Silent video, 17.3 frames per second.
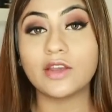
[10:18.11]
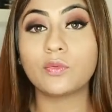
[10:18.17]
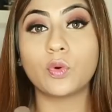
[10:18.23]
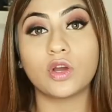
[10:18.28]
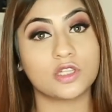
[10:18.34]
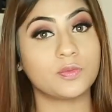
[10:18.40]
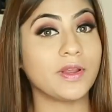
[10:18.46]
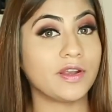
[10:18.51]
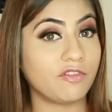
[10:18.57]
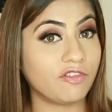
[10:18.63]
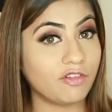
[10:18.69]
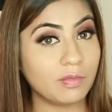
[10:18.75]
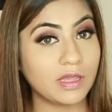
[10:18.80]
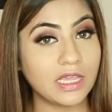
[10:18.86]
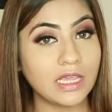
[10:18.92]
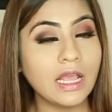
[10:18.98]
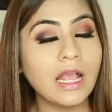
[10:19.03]
it works better for
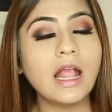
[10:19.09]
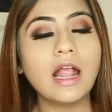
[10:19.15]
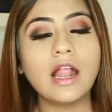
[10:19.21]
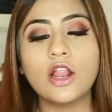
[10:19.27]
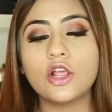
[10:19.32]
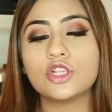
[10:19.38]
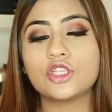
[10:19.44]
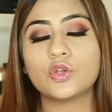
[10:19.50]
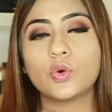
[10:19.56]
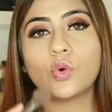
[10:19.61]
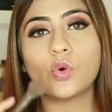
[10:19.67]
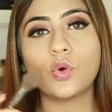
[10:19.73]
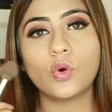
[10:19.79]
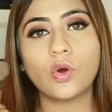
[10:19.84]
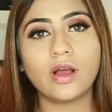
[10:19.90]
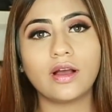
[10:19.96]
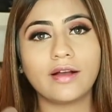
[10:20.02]
me
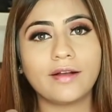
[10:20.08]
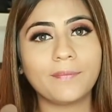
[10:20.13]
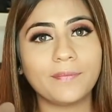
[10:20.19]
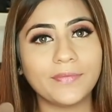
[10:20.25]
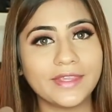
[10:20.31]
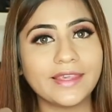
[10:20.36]
so um,